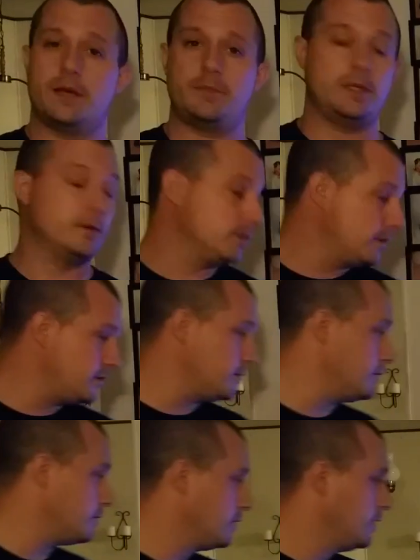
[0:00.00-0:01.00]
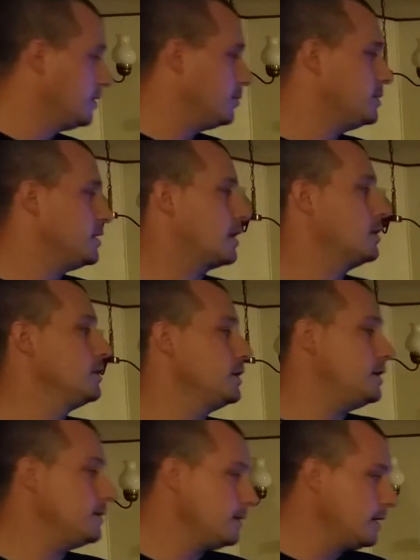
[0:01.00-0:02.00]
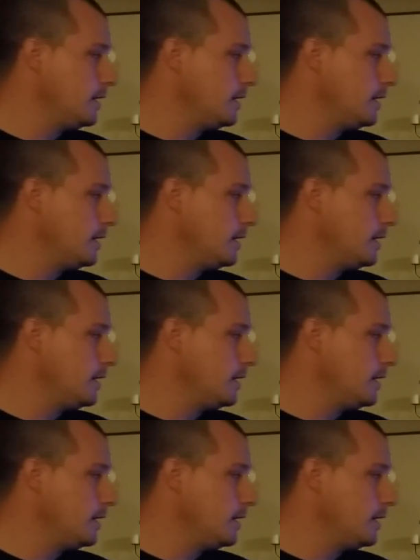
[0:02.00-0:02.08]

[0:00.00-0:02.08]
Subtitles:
not be able to do, particularly